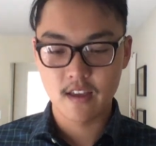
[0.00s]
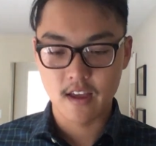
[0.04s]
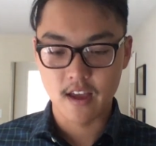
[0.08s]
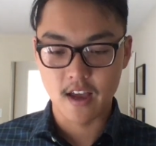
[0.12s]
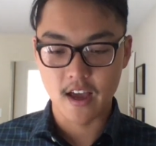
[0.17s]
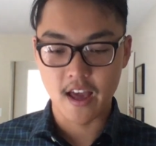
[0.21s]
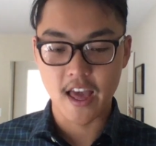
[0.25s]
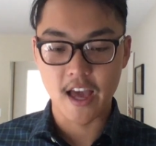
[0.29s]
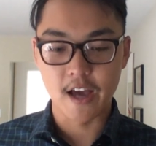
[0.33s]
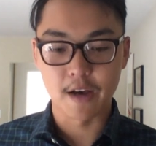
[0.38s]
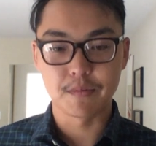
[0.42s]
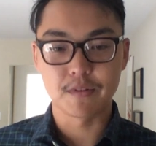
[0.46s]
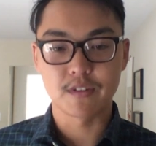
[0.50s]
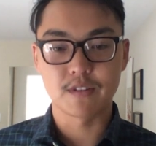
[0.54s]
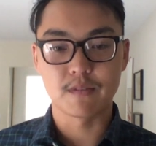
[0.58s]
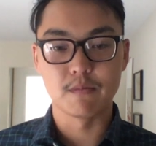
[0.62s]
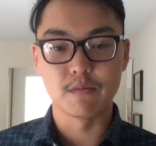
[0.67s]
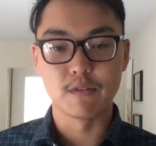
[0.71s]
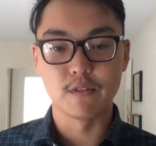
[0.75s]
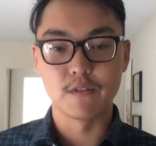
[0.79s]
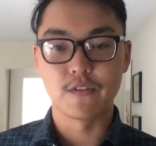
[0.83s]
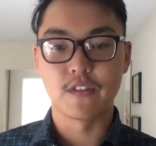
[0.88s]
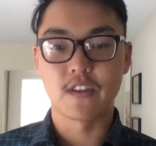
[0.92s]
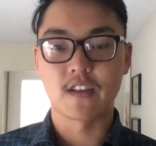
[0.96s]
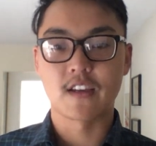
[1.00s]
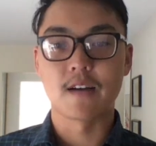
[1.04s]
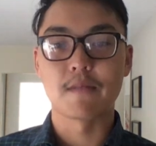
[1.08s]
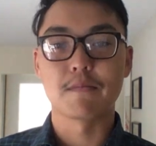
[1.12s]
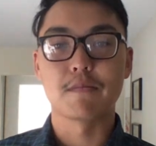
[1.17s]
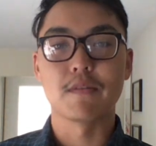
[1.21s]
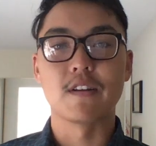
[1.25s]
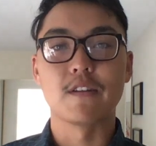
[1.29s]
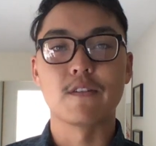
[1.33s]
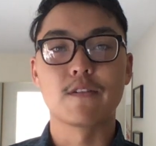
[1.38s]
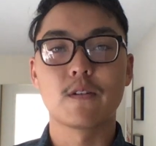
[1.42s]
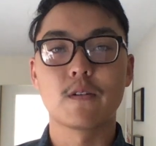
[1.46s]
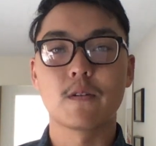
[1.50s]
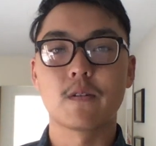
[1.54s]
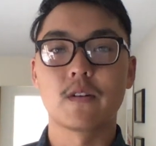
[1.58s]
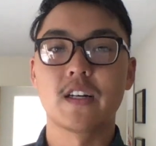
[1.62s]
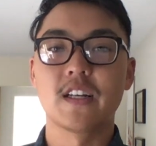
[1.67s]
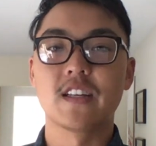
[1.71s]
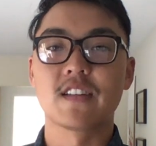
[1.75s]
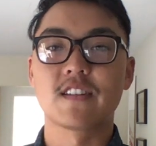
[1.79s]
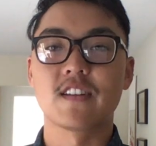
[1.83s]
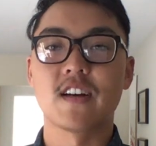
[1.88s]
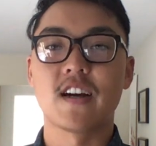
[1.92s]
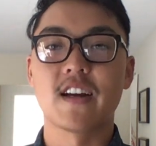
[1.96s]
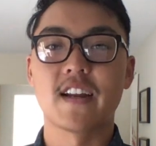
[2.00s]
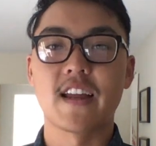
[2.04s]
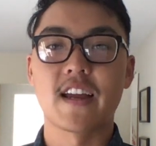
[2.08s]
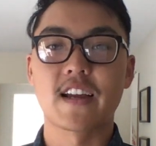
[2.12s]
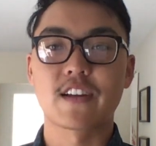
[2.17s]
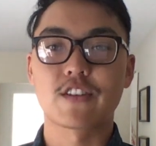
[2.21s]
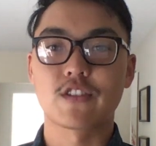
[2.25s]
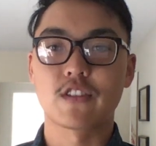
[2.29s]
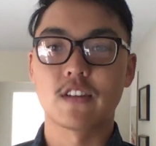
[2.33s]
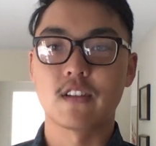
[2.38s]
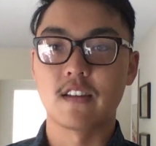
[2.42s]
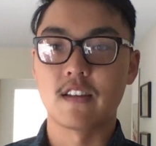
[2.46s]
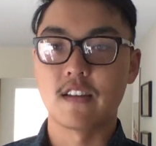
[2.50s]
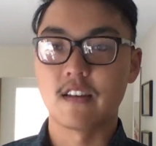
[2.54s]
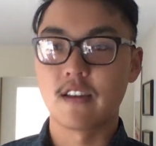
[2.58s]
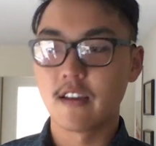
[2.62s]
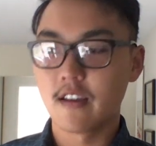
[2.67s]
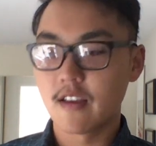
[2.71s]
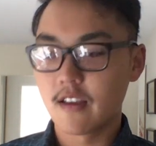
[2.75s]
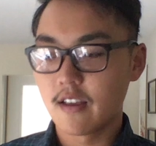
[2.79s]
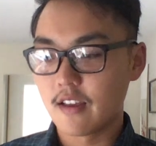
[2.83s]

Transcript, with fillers: helps move the company forward is not actually